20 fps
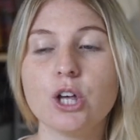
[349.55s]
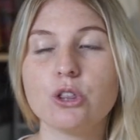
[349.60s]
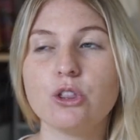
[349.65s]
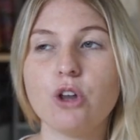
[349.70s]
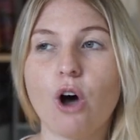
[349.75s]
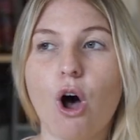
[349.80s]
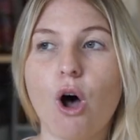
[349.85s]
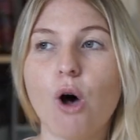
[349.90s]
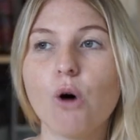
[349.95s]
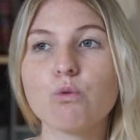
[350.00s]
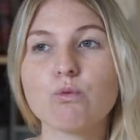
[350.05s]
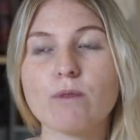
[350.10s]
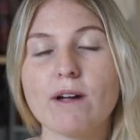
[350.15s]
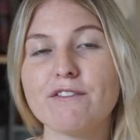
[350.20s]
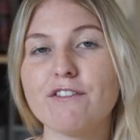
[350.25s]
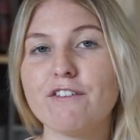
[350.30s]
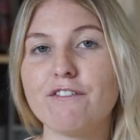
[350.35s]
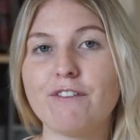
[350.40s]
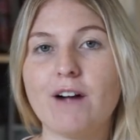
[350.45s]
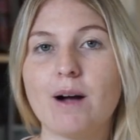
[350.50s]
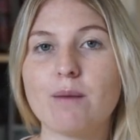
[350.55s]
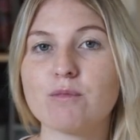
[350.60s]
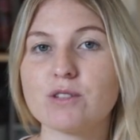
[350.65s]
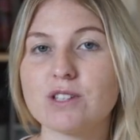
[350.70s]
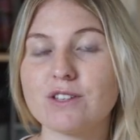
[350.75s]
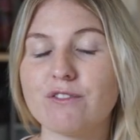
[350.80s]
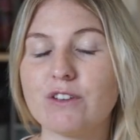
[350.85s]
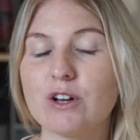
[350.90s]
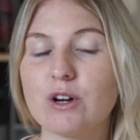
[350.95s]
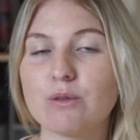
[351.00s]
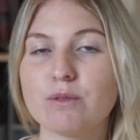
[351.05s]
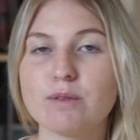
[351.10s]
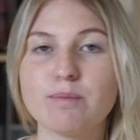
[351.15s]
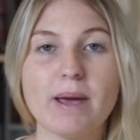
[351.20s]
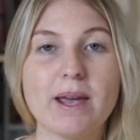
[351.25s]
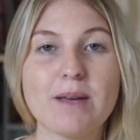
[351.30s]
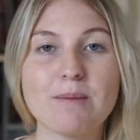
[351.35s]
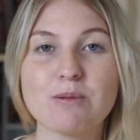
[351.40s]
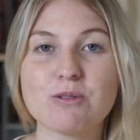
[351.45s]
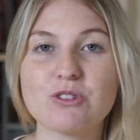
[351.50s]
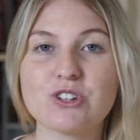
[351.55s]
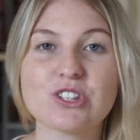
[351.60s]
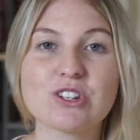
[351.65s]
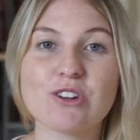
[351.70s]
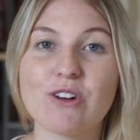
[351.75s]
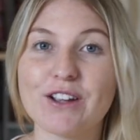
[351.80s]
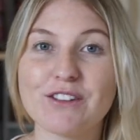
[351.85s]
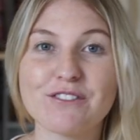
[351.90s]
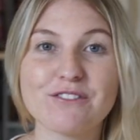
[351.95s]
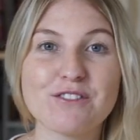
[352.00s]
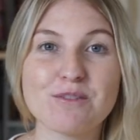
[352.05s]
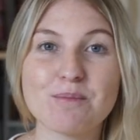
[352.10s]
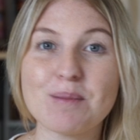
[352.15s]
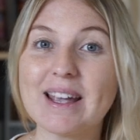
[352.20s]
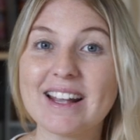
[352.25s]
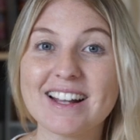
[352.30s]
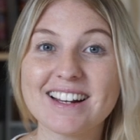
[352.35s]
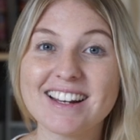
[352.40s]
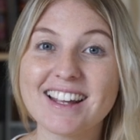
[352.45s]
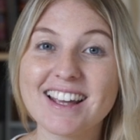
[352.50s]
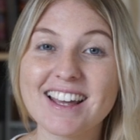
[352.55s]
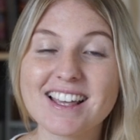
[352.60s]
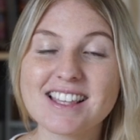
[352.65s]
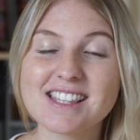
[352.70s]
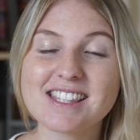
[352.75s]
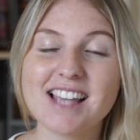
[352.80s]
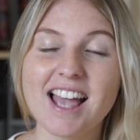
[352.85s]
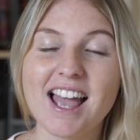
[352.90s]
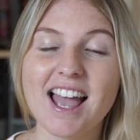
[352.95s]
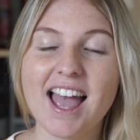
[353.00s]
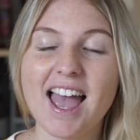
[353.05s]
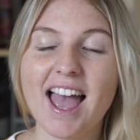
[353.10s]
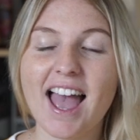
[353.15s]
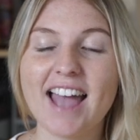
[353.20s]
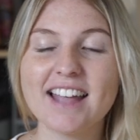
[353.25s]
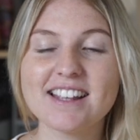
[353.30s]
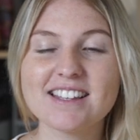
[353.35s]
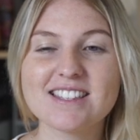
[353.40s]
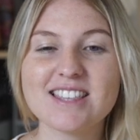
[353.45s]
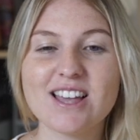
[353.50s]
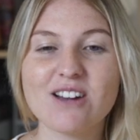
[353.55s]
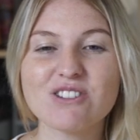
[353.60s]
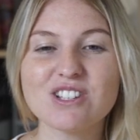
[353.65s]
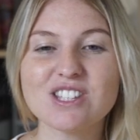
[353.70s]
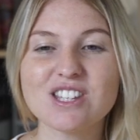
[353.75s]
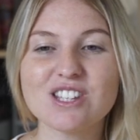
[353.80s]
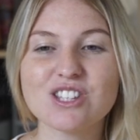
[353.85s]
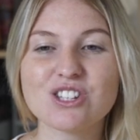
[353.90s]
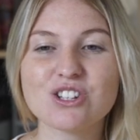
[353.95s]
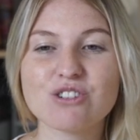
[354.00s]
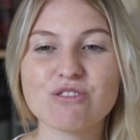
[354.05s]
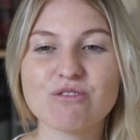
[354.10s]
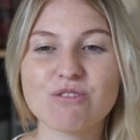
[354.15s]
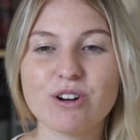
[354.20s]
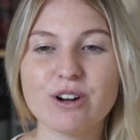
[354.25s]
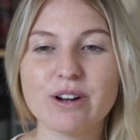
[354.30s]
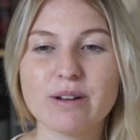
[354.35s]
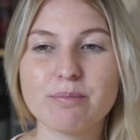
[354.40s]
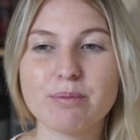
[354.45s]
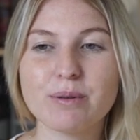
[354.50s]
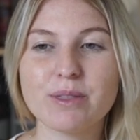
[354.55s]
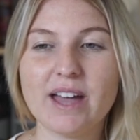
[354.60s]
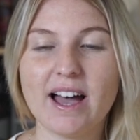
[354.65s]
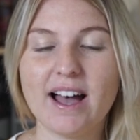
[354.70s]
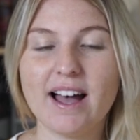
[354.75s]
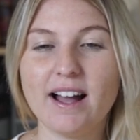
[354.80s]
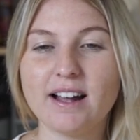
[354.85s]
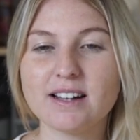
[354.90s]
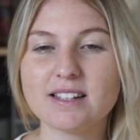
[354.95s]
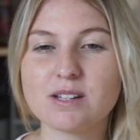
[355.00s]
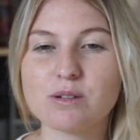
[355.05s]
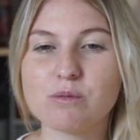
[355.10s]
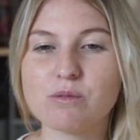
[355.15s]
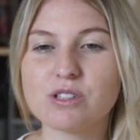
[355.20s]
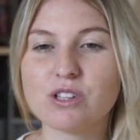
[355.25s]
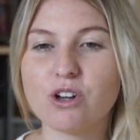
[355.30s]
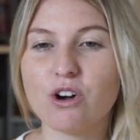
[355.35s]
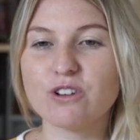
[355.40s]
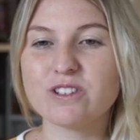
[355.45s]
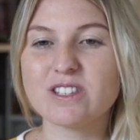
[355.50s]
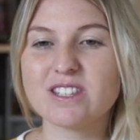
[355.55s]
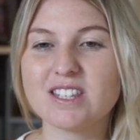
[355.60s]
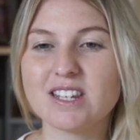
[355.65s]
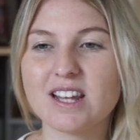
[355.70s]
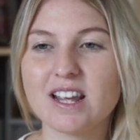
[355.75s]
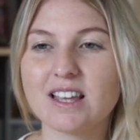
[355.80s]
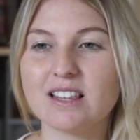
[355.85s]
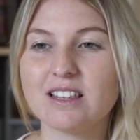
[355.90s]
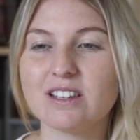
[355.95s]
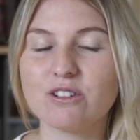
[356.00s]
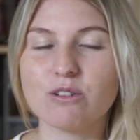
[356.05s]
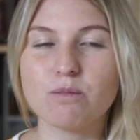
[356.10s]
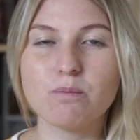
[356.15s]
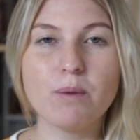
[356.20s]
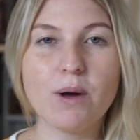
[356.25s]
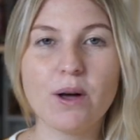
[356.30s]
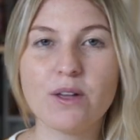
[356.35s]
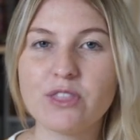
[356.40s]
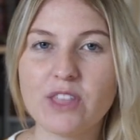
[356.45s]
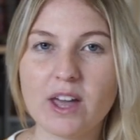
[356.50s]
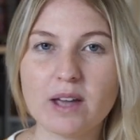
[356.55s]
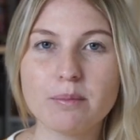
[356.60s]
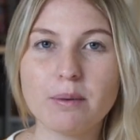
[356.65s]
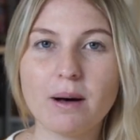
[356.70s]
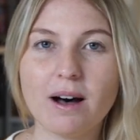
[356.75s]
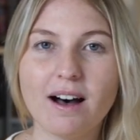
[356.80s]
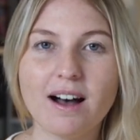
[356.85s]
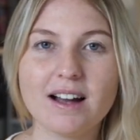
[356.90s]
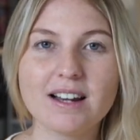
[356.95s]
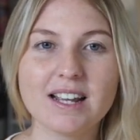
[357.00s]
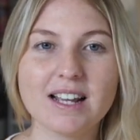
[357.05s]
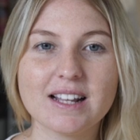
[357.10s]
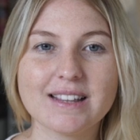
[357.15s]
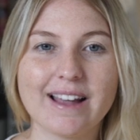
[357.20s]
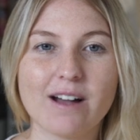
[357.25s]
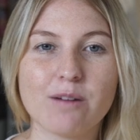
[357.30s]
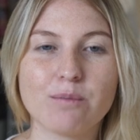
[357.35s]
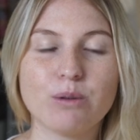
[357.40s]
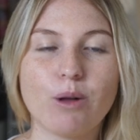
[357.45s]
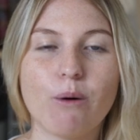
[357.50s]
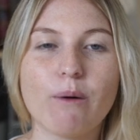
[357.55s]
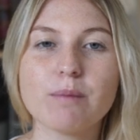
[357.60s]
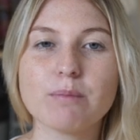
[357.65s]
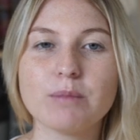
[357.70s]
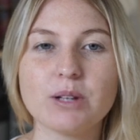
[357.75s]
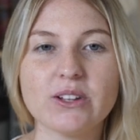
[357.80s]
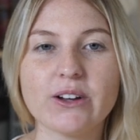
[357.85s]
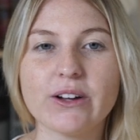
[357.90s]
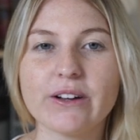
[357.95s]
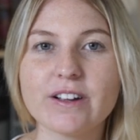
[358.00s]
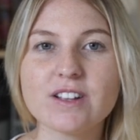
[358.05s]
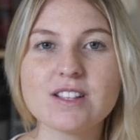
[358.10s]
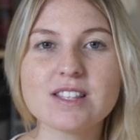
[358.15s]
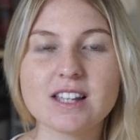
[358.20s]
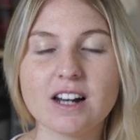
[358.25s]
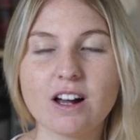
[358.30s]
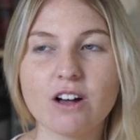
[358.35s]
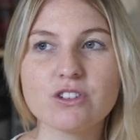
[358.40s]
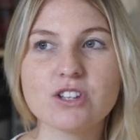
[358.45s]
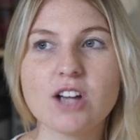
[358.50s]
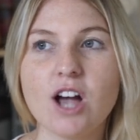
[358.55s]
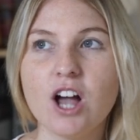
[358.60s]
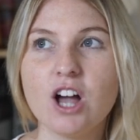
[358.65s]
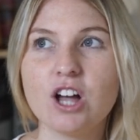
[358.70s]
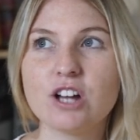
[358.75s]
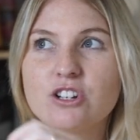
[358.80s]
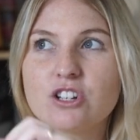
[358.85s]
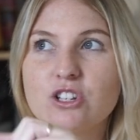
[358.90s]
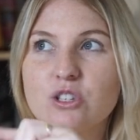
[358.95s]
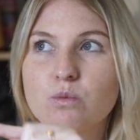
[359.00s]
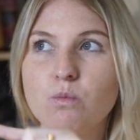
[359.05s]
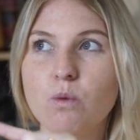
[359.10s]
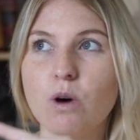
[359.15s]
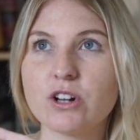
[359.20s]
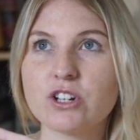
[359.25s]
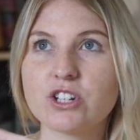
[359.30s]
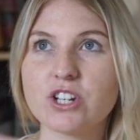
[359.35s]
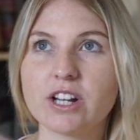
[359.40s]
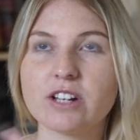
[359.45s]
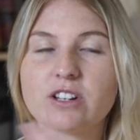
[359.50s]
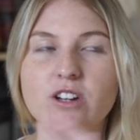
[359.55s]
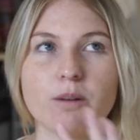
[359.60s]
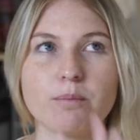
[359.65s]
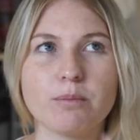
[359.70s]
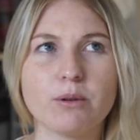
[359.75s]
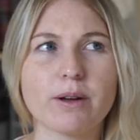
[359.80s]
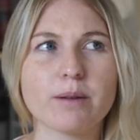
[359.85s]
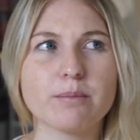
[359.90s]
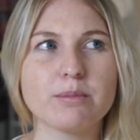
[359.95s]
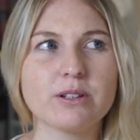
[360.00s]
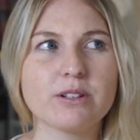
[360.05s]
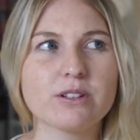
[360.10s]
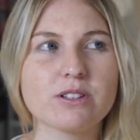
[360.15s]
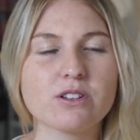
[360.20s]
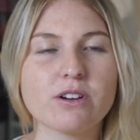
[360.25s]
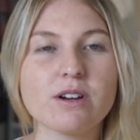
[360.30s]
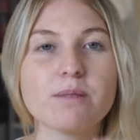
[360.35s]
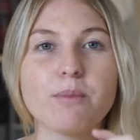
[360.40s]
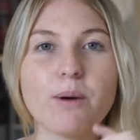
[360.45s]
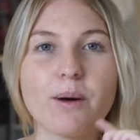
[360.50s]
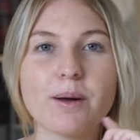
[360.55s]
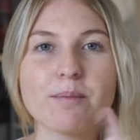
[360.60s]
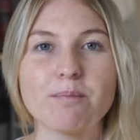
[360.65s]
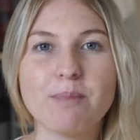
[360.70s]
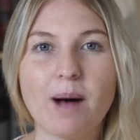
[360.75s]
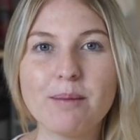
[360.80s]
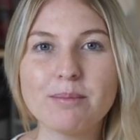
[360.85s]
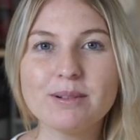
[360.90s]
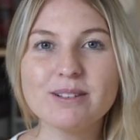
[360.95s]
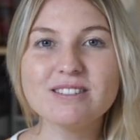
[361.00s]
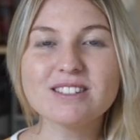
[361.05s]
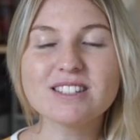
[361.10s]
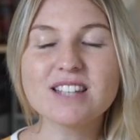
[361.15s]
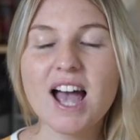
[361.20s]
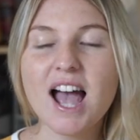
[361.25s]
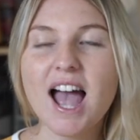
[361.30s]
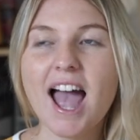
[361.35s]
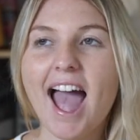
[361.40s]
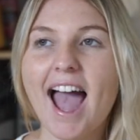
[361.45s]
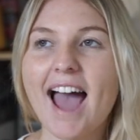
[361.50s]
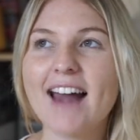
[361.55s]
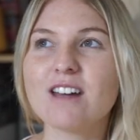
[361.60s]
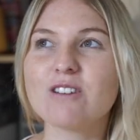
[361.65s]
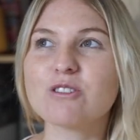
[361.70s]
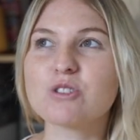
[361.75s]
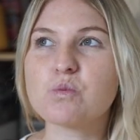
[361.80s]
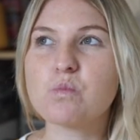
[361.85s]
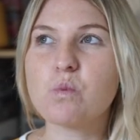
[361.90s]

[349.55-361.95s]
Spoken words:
the whole riverfront was filled with people just going for picnics, and there was this group that was hosting a little birthday party and they were blowing balloons, and I was just watching, not blowing balloons, sorry, blowing bubbles, and I was